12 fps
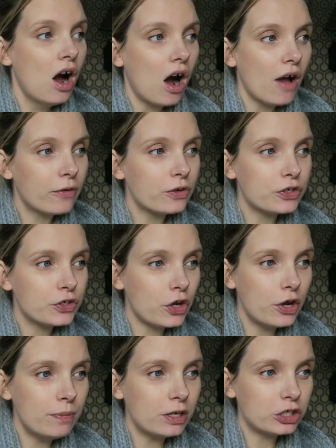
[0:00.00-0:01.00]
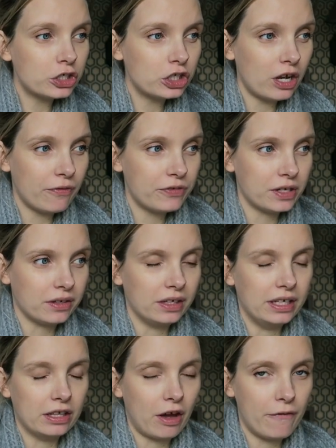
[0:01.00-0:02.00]
I've got so much stuff
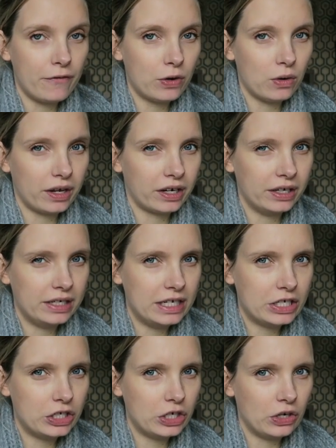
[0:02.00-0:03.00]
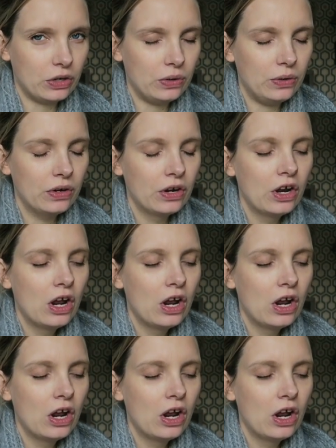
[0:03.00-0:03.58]
suddenly that I feel like I need to do